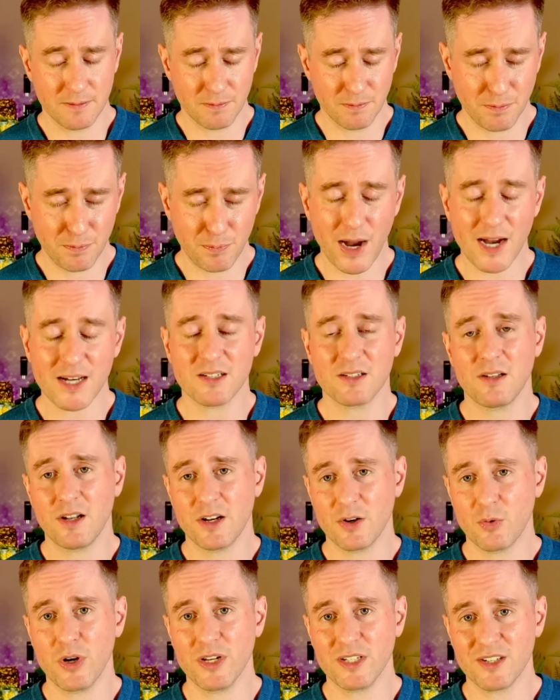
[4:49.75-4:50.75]
buys a
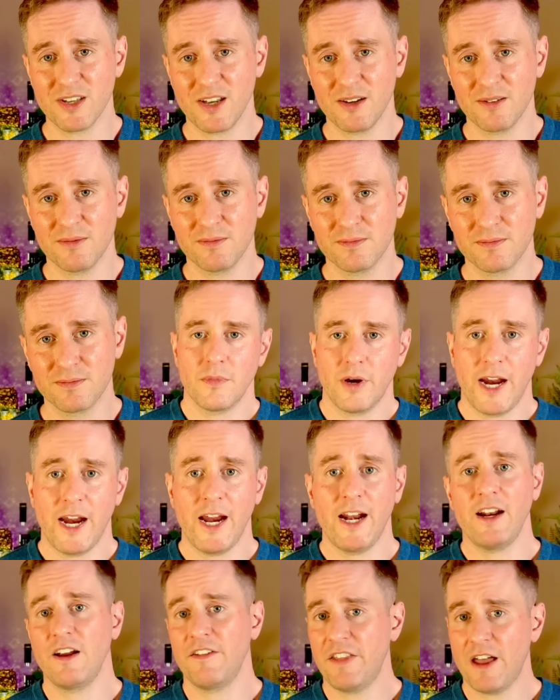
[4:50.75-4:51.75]
lot of whiskey.
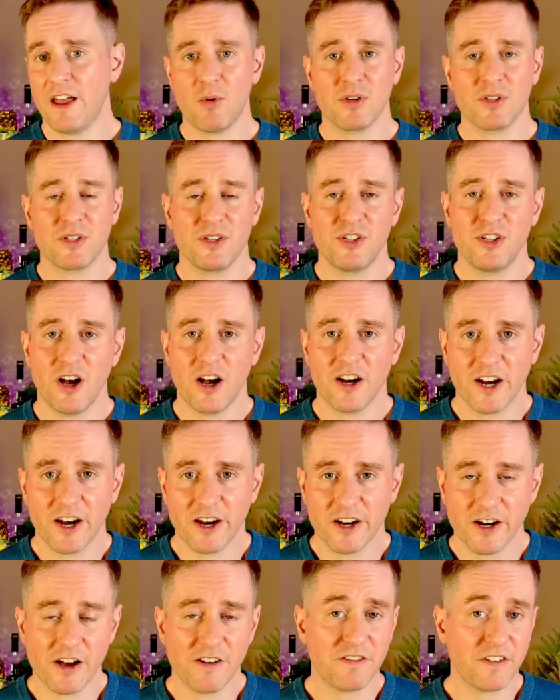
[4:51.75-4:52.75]
And if that wasn't shocking
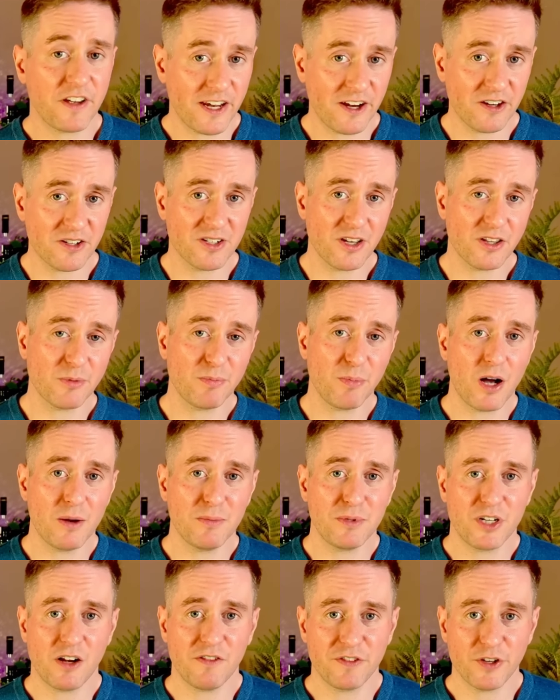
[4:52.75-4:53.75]
enough, here's another
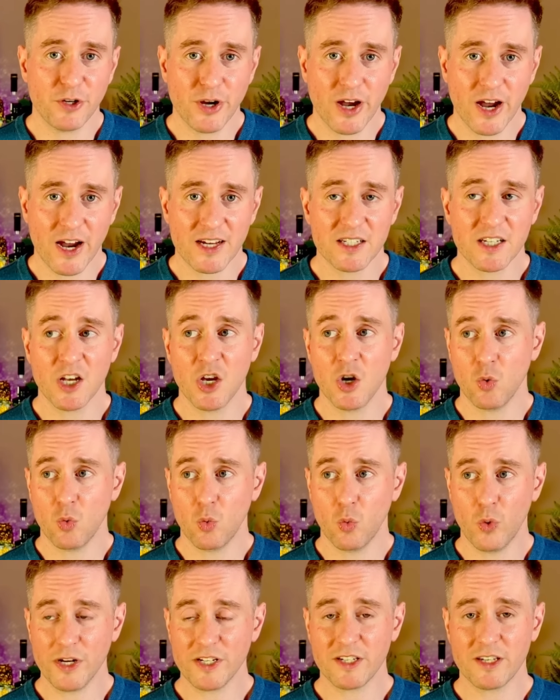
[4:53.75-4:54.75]
bombshell for you guys.
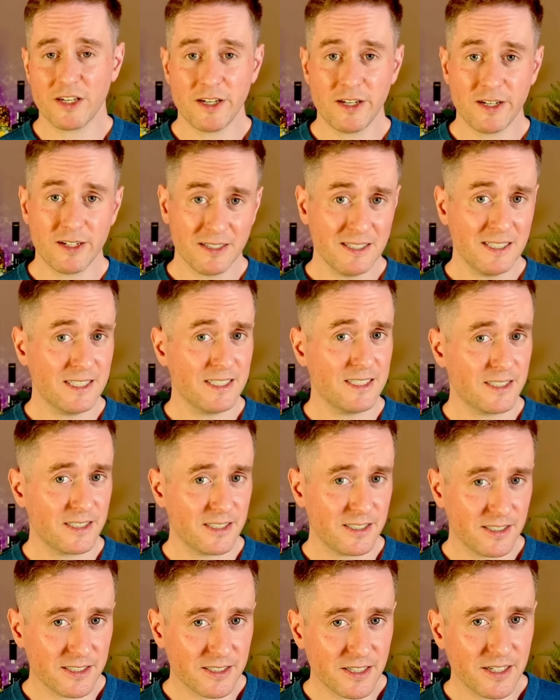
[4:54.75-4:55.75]
Whiskey
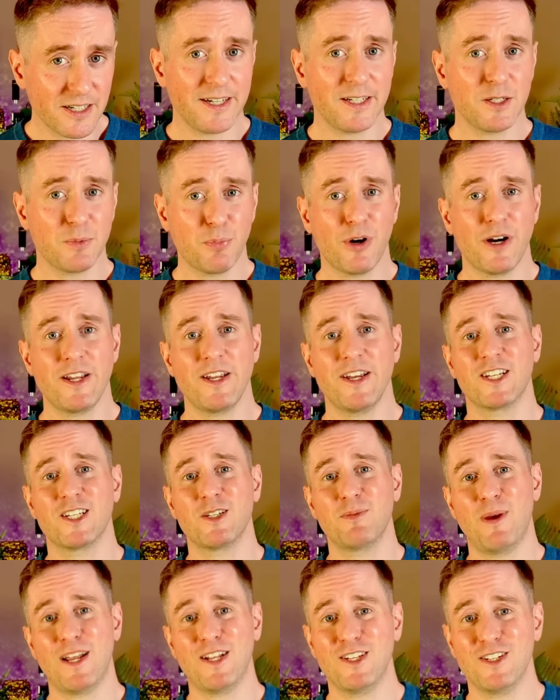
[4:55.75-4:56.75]
is pretty
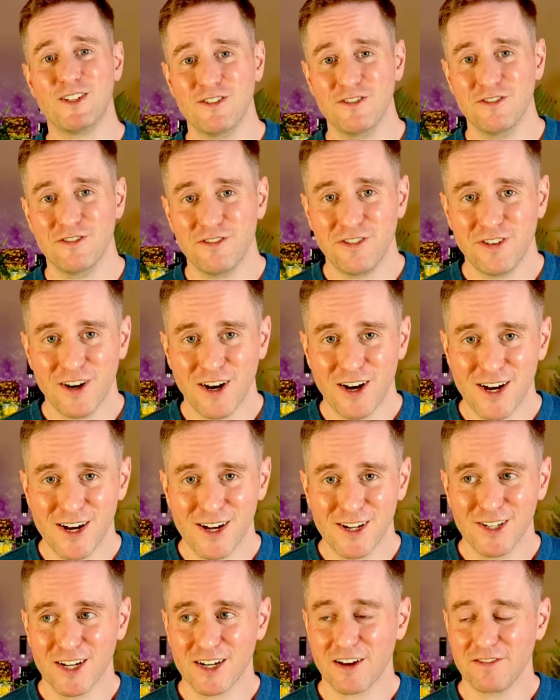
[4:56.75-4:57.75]
expensive.
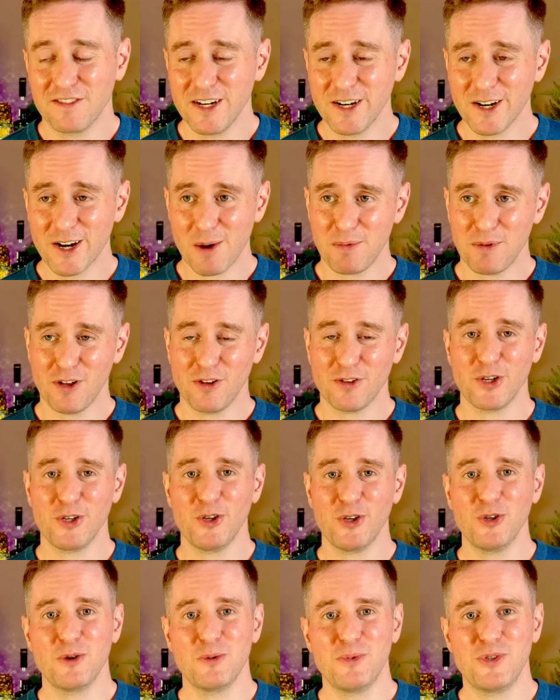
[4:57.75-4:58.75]
Like I've seen a couple other
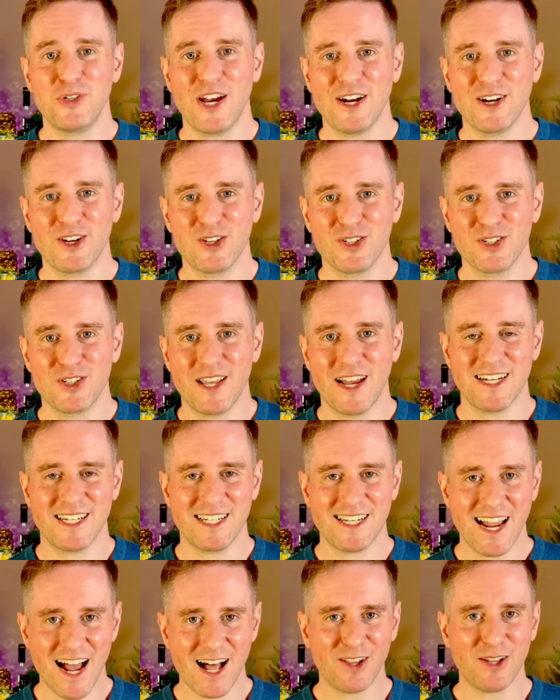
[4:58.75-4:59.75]
YouTube channels that
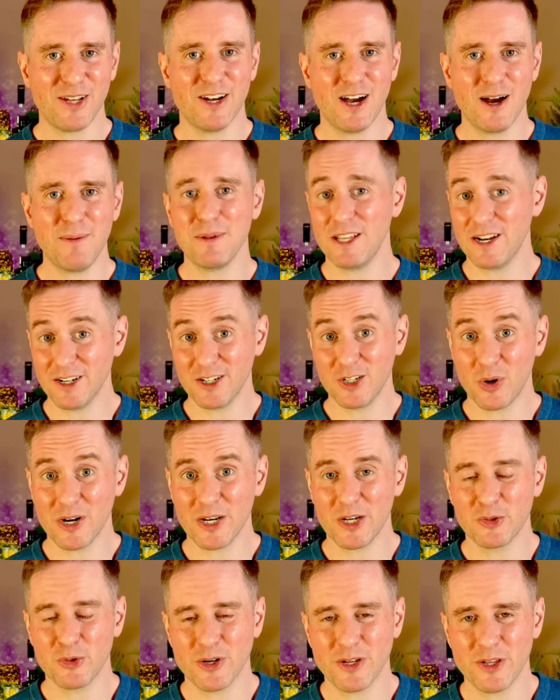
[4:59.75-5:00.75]
tallied up at the end of
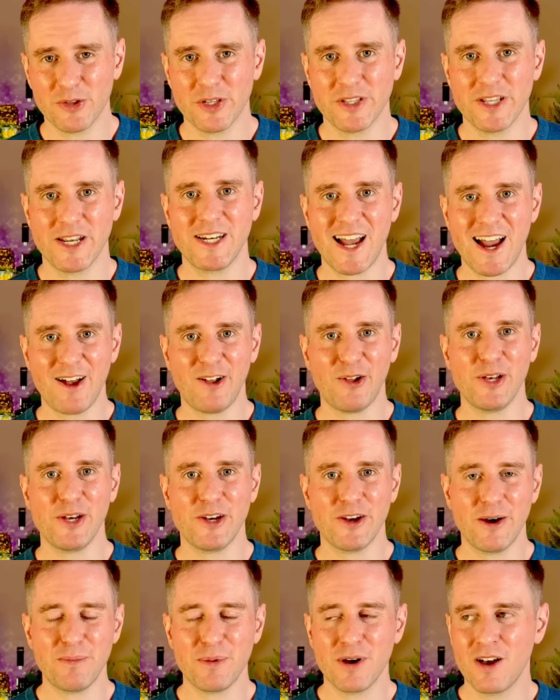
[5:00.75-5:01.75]
2023, they tallied
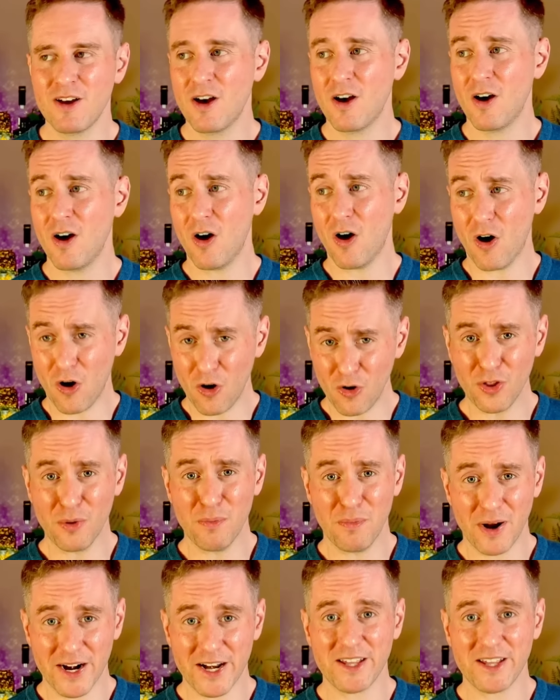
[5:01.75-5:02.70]
up all the money